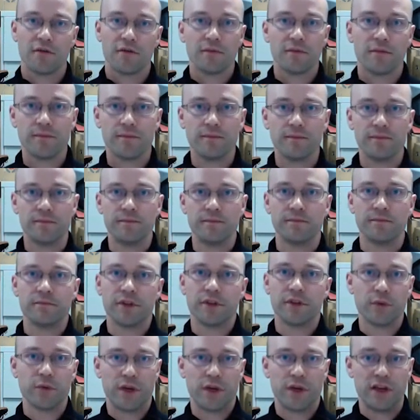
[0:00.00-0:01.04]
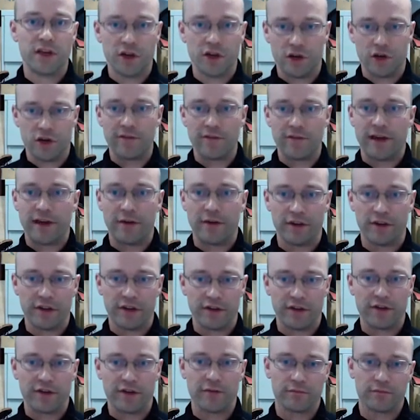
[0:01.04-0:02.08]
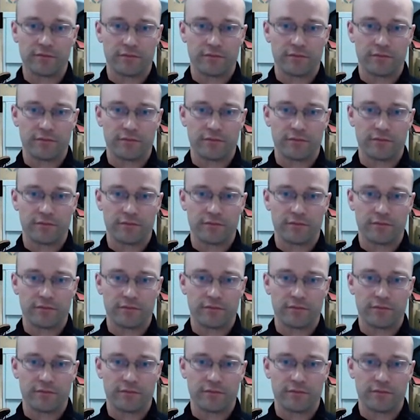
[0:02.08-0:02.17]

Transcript: between newly founded